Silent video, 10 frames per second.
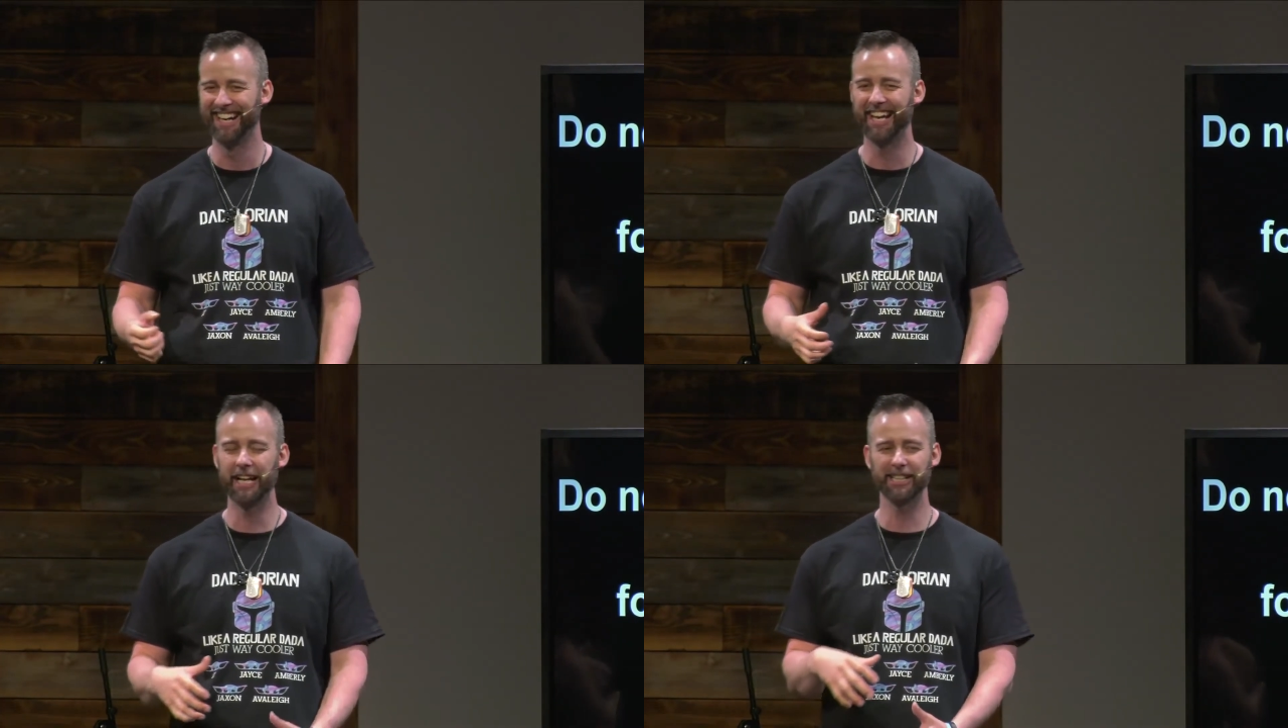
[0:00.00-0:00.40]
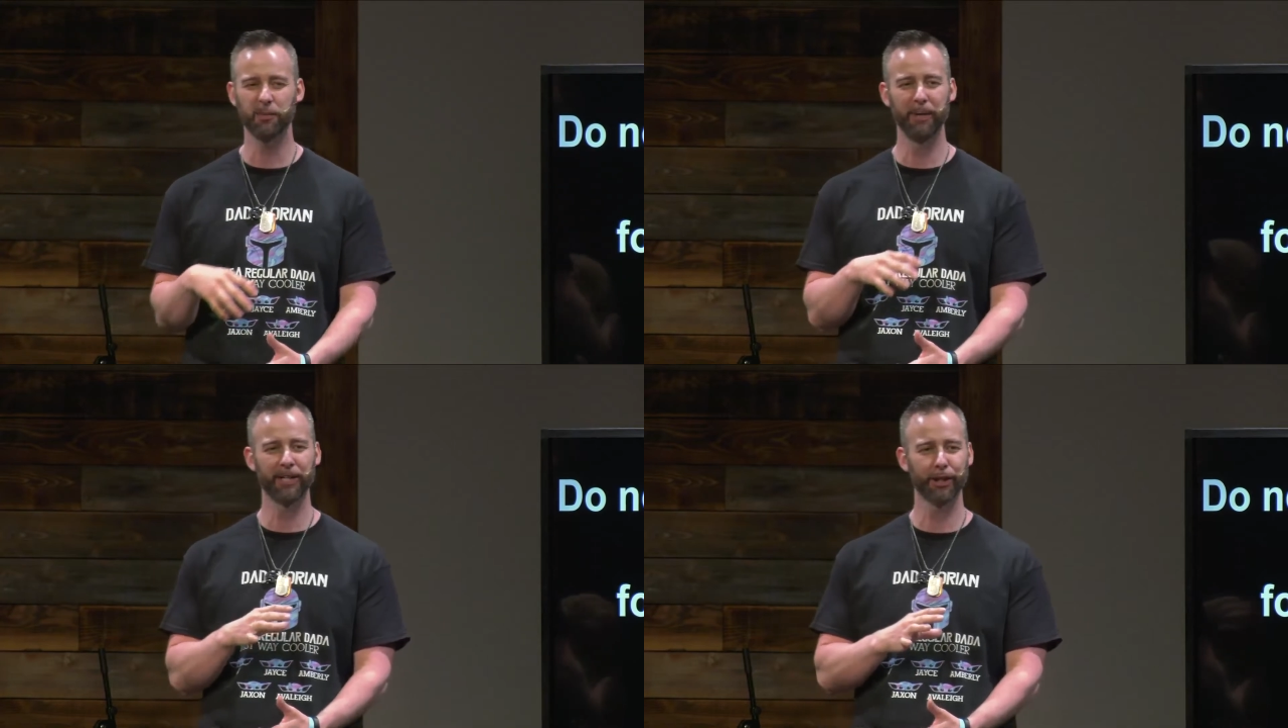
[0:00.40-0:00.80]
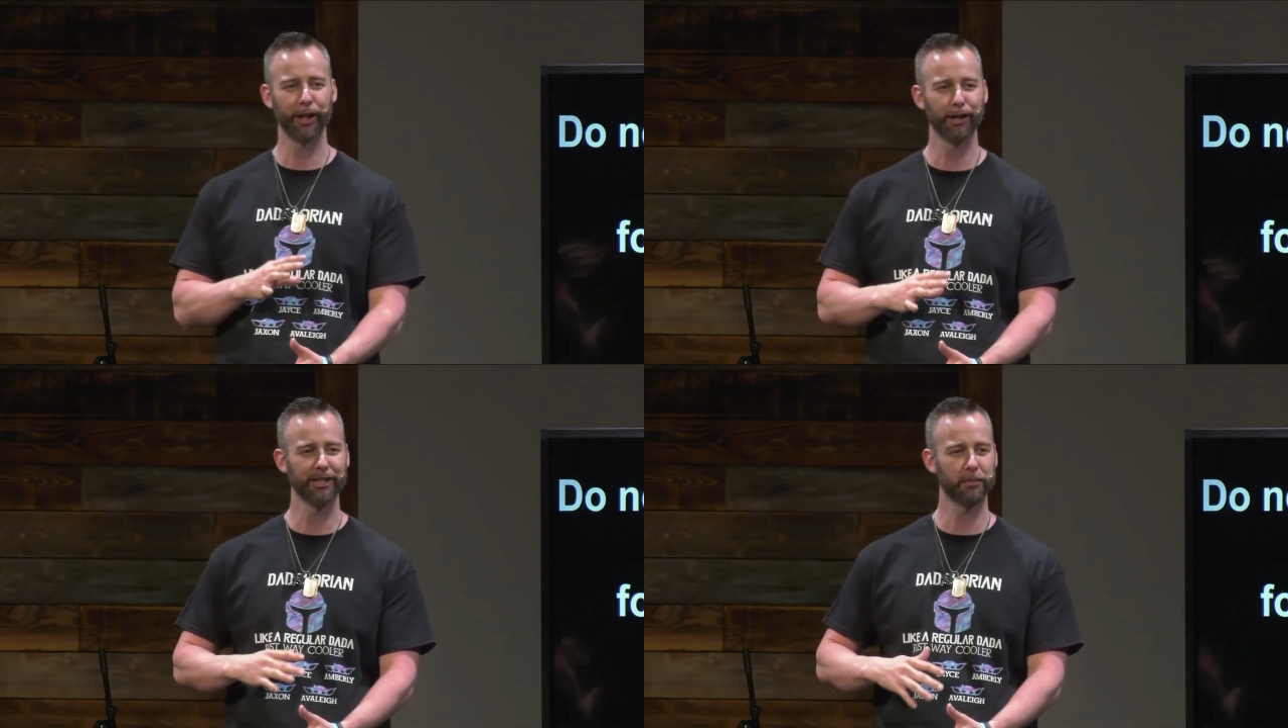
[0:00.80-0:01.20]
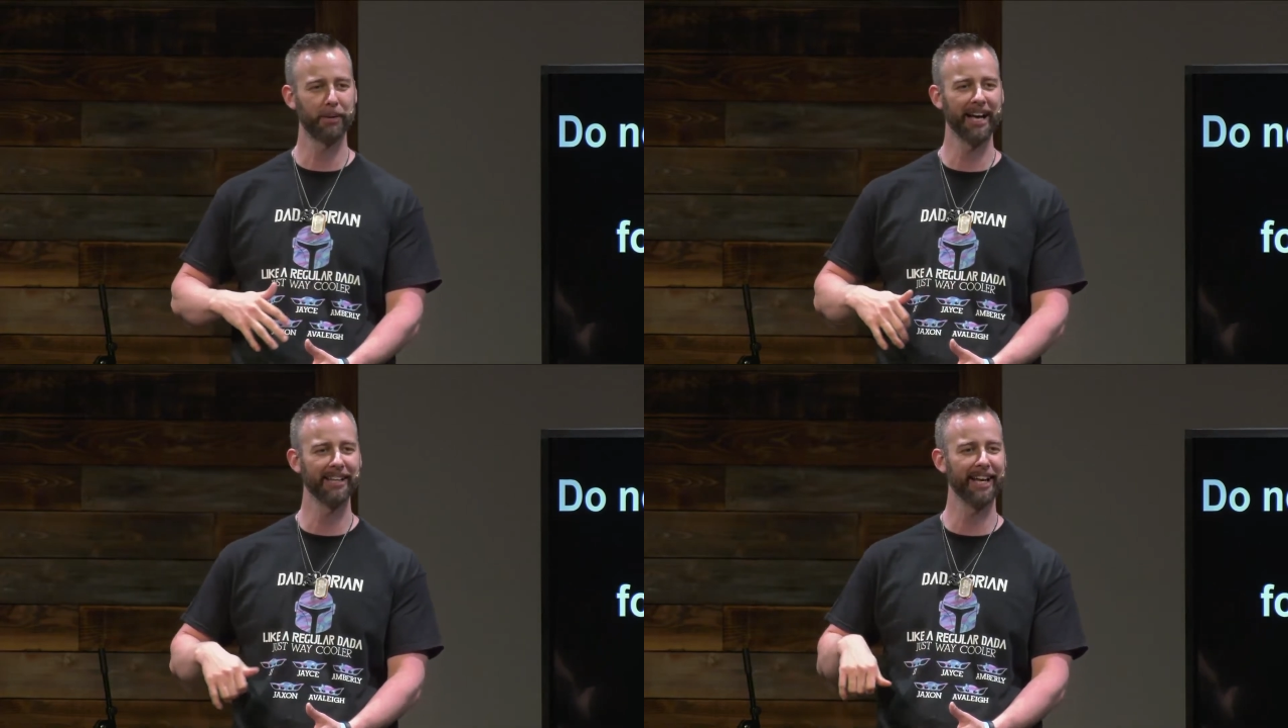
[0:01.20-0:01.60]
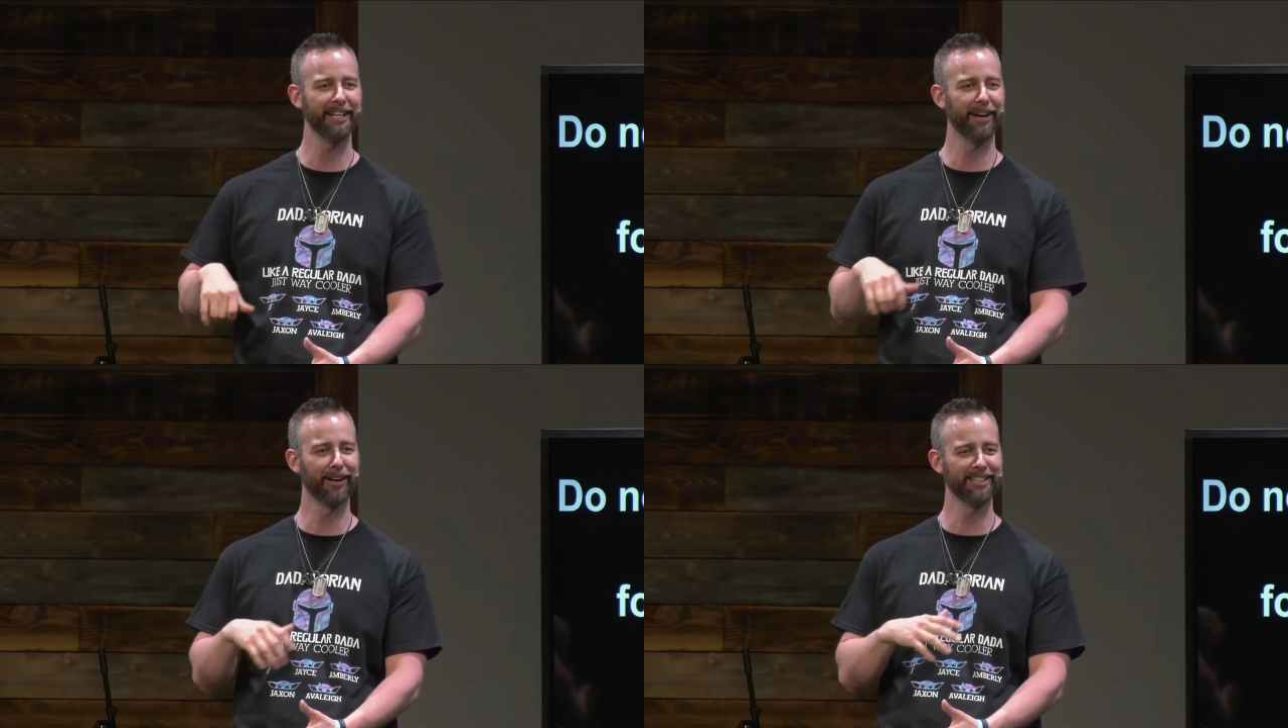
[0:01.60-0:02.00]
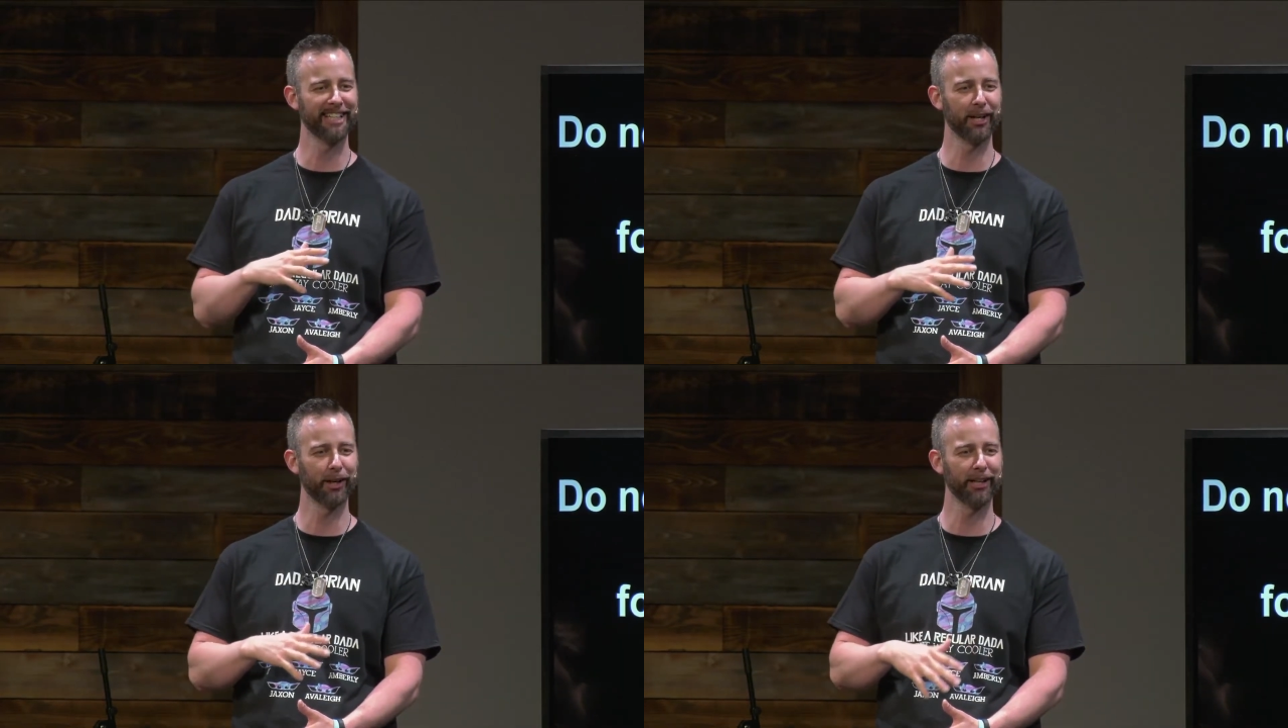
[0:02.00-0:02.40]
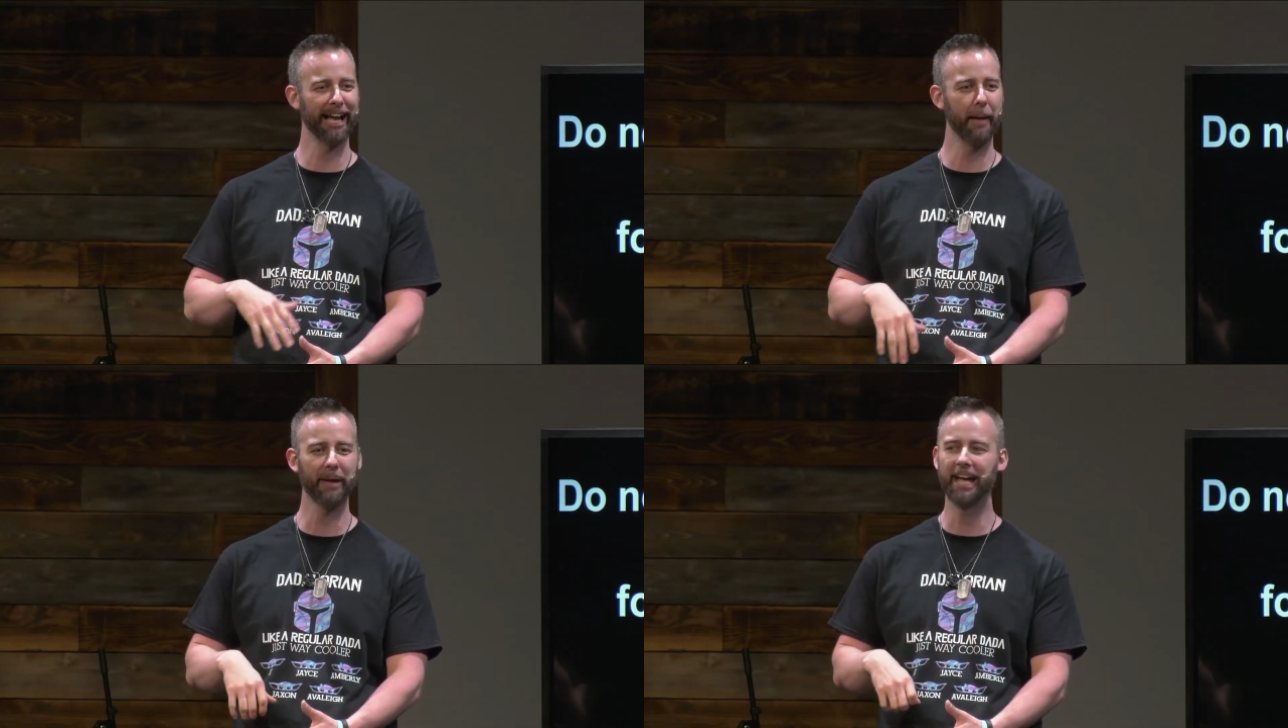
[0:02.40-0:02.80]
And I just picture her just petting that dog. He's in her lap.